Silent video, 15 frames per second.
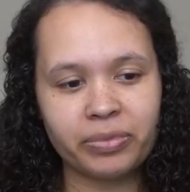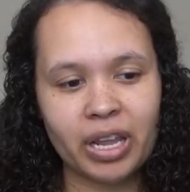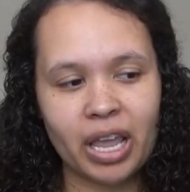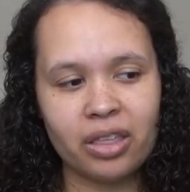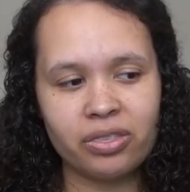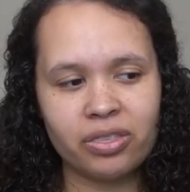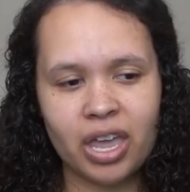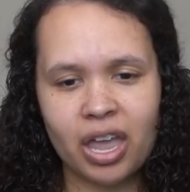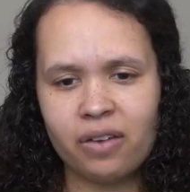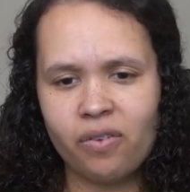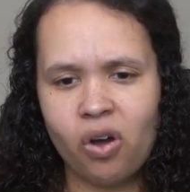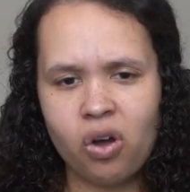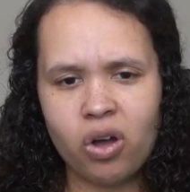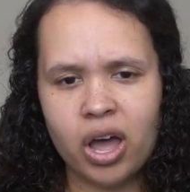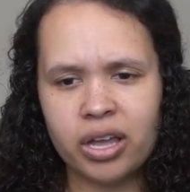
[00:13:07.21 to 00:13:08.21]
and they have
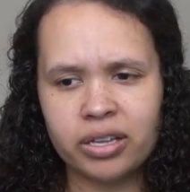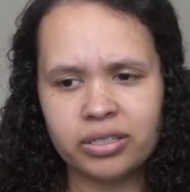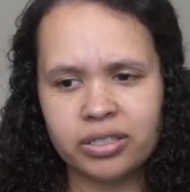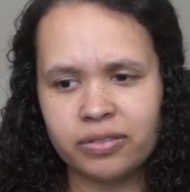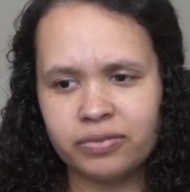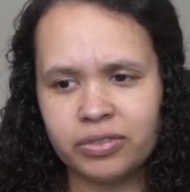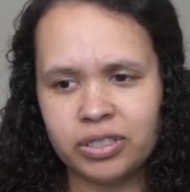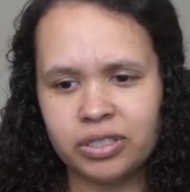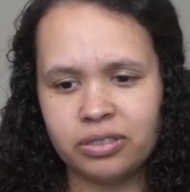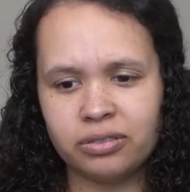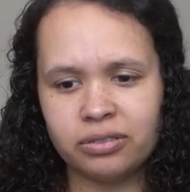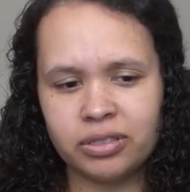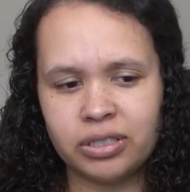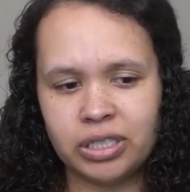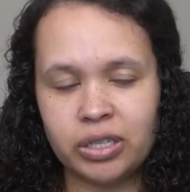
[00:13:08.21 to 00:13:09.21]
all kinds of
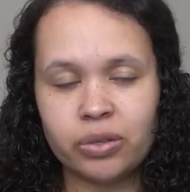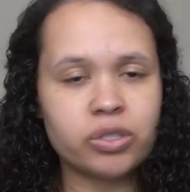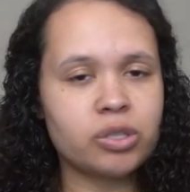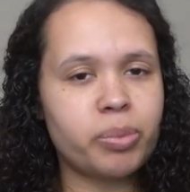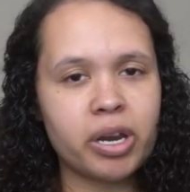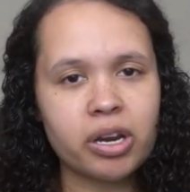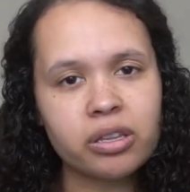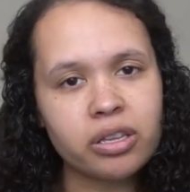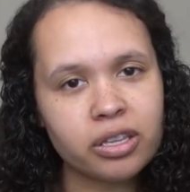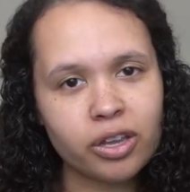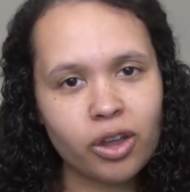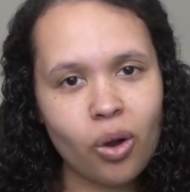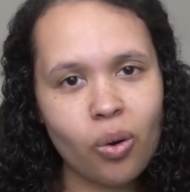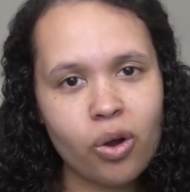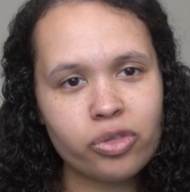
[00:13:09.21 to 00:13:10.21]
deals apparently that
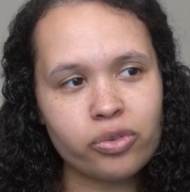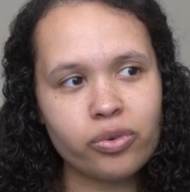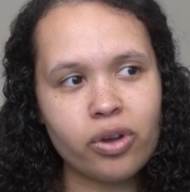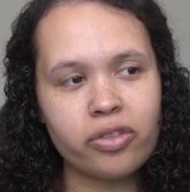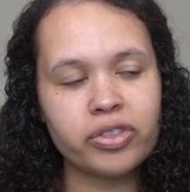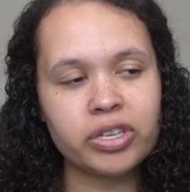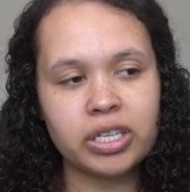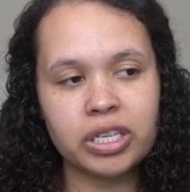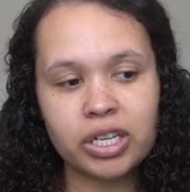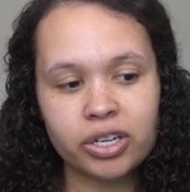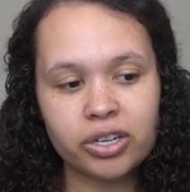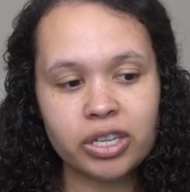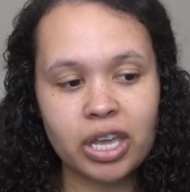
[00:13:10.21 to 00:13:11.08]
go on throughout the year.